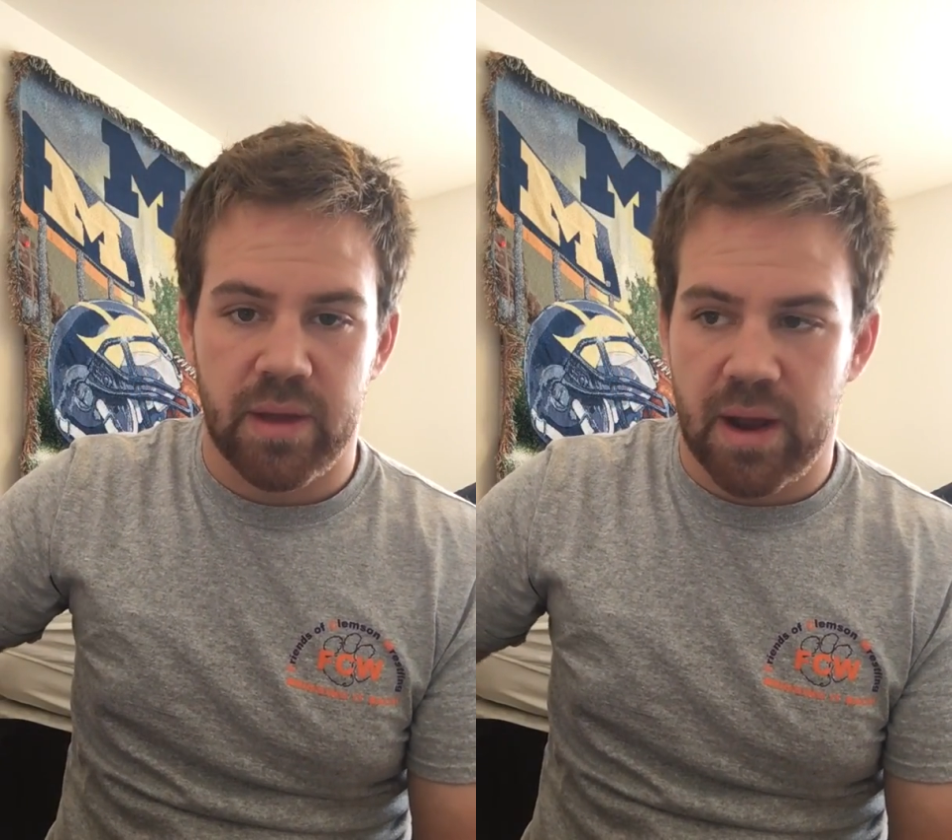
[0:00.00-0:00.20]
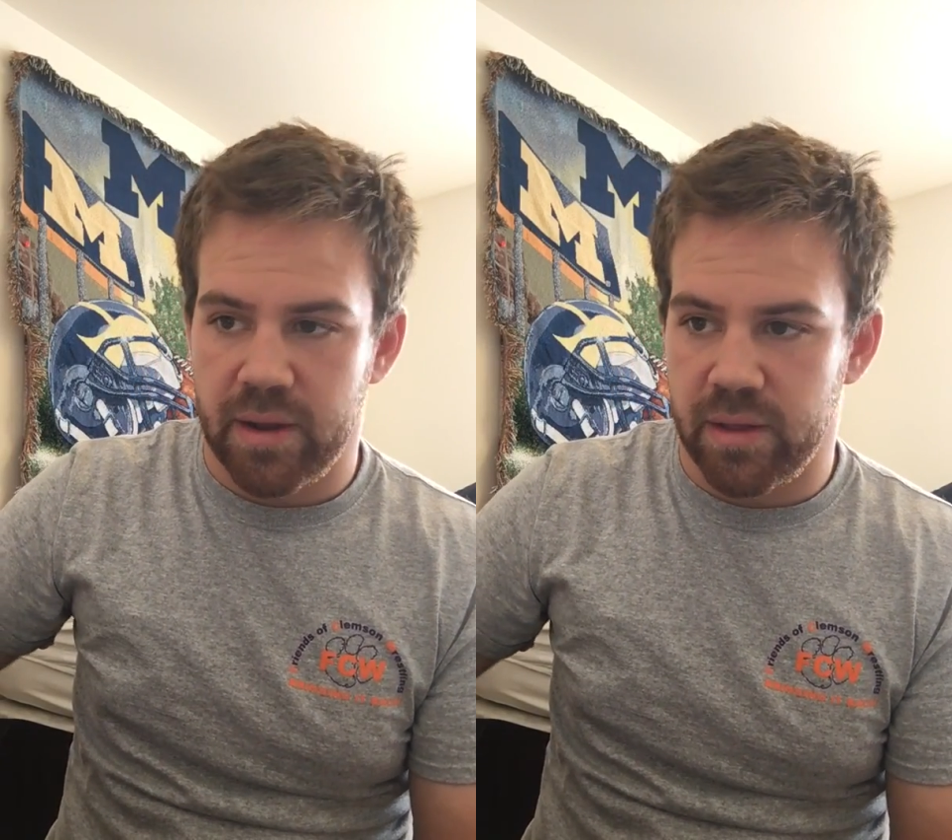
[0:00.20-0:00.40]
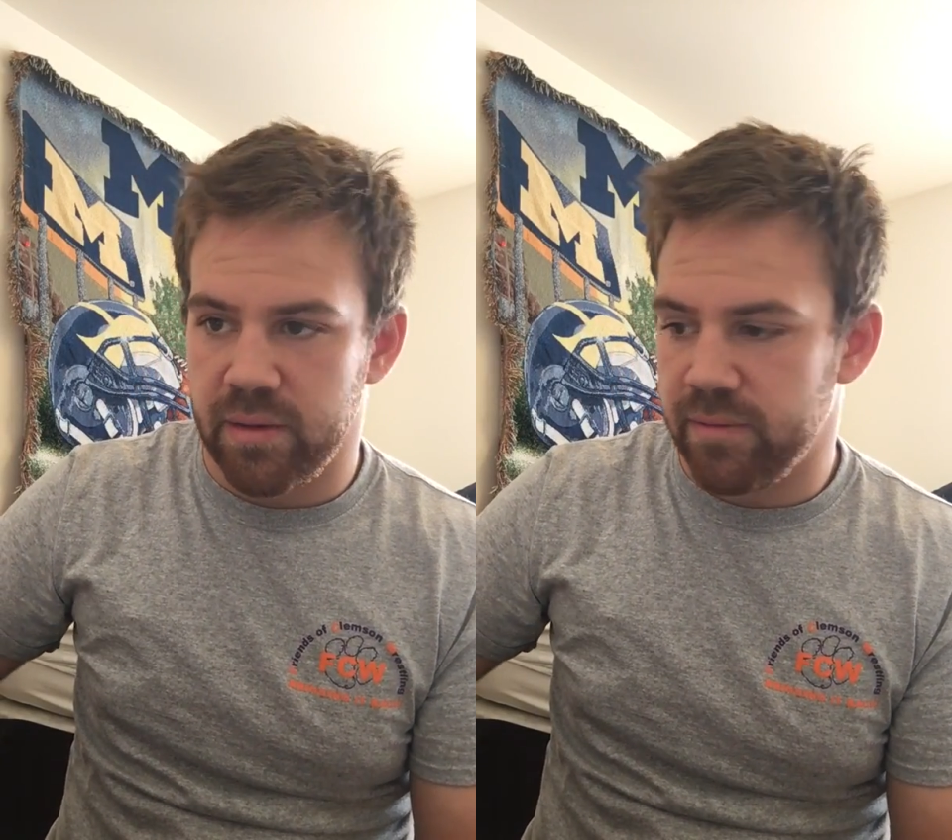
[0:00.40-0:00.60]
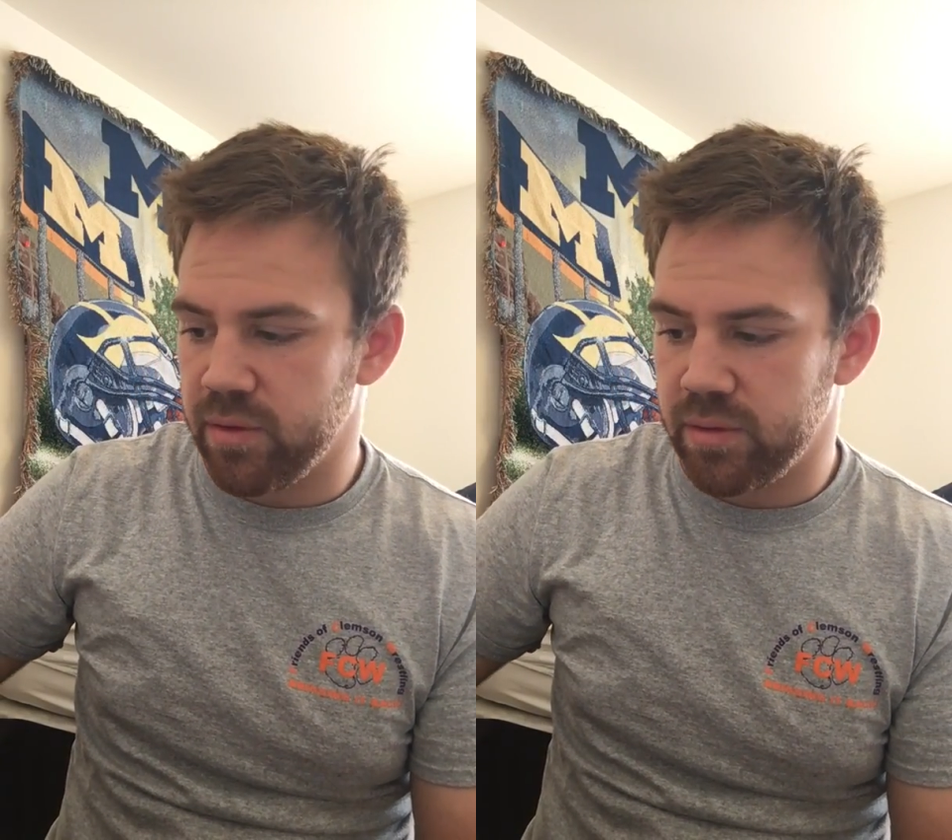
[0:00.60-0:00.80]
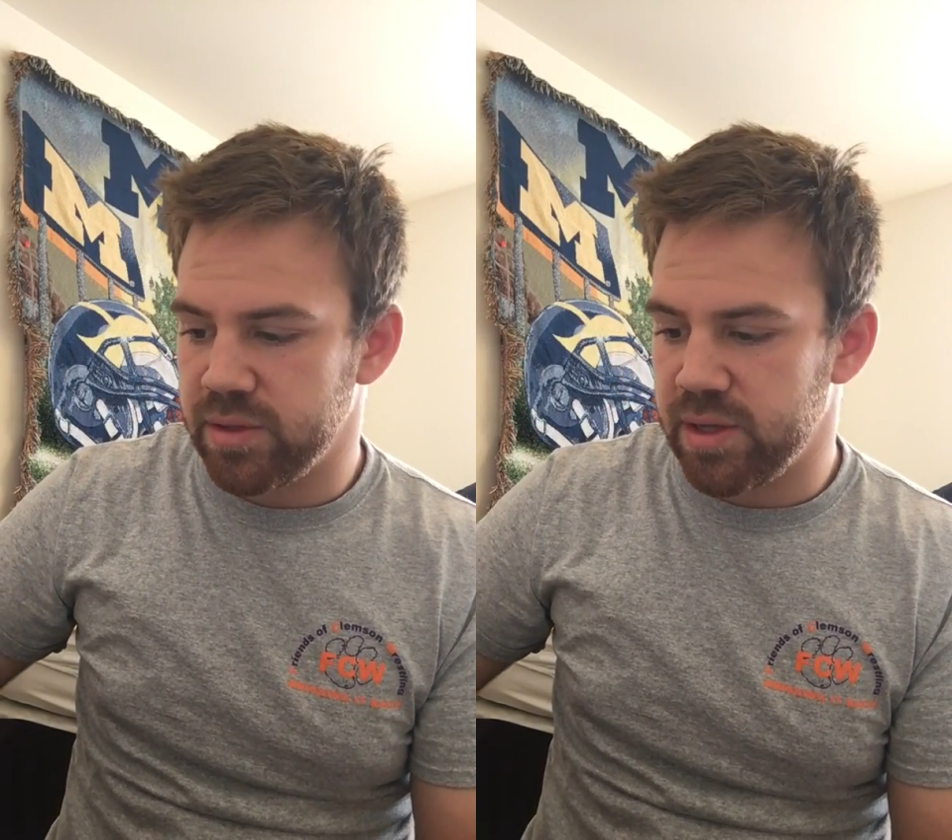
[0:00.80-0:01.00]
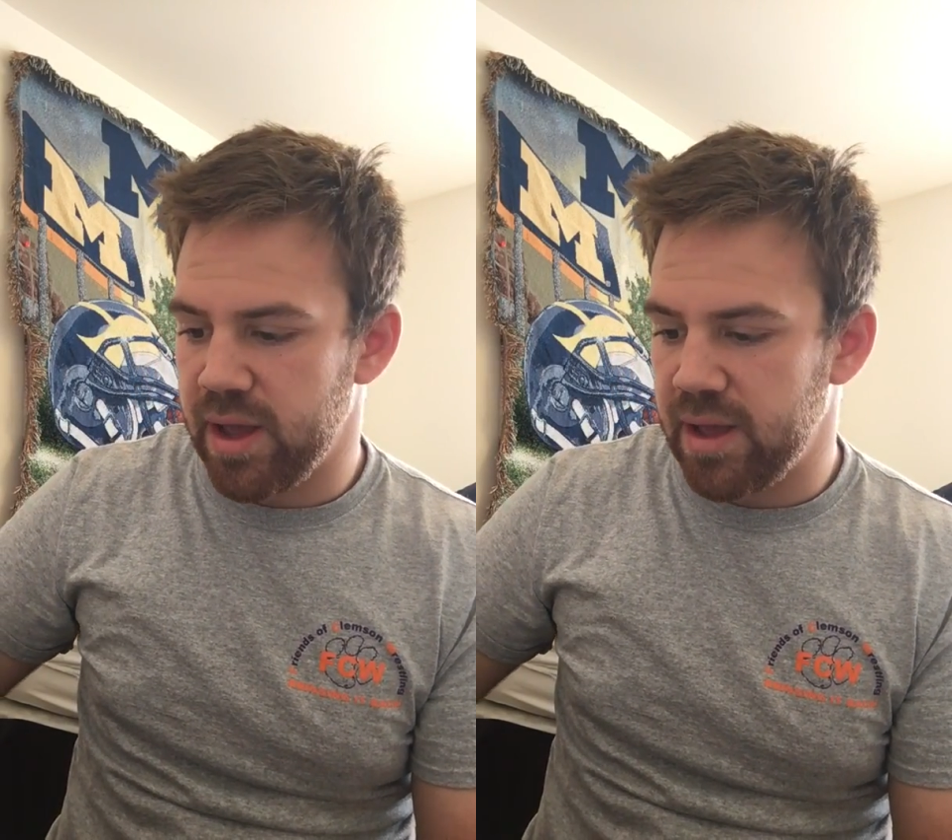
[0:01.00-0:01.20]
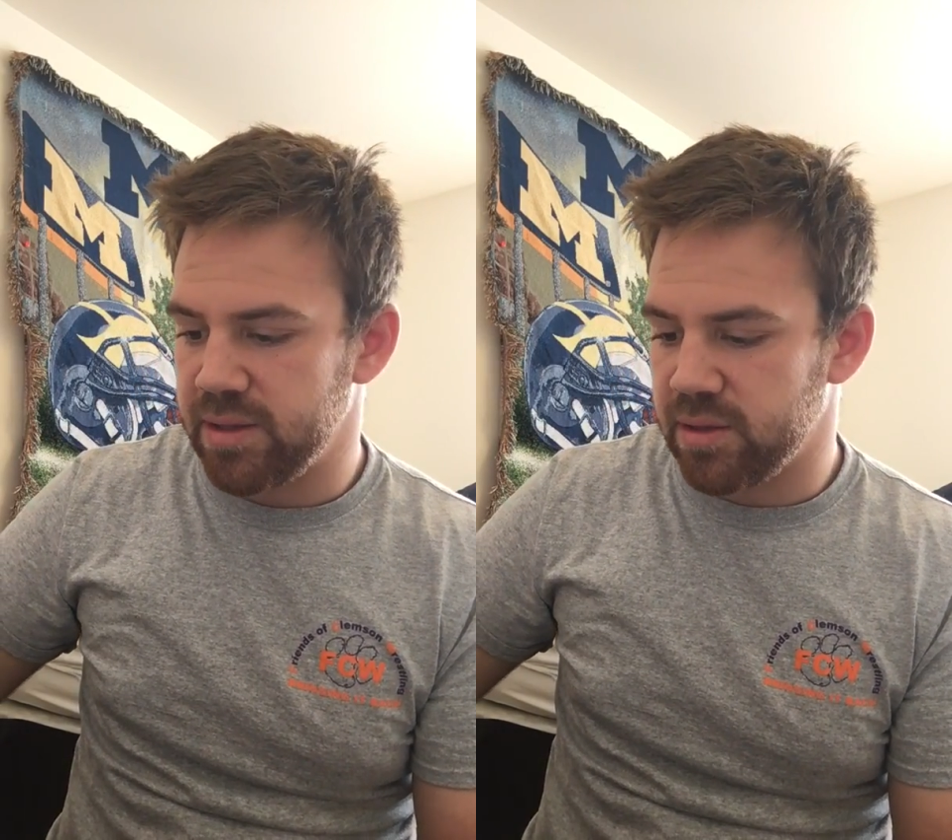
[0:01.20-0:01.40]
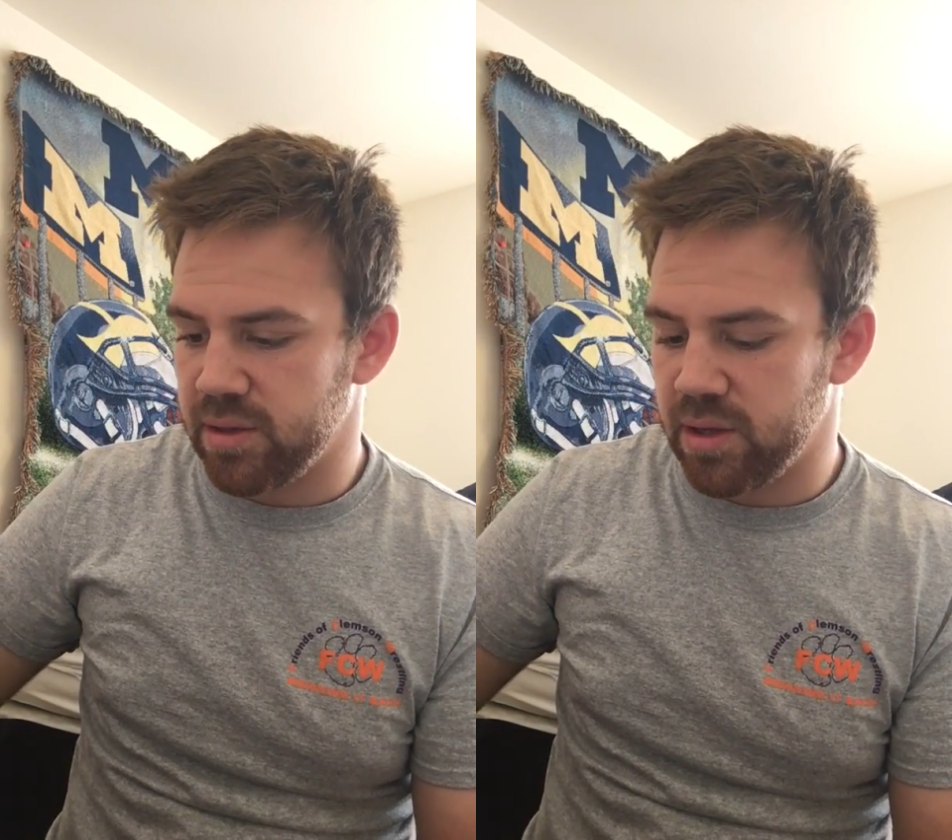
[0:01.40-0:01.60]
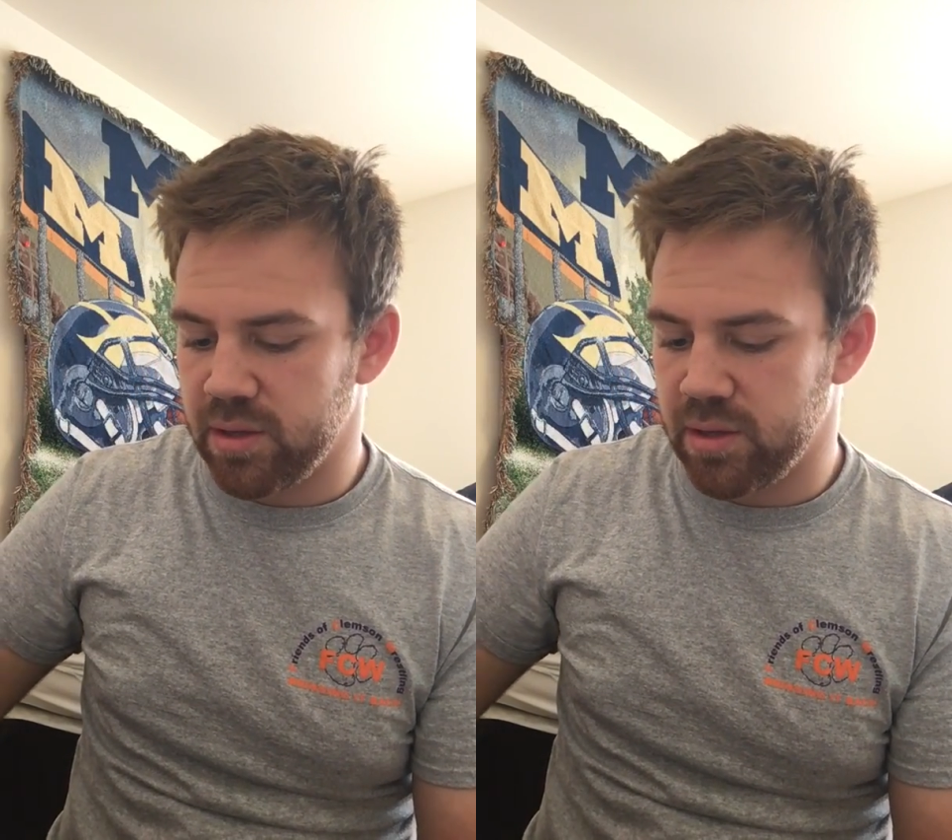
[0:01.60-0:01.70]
the higher the influence it has on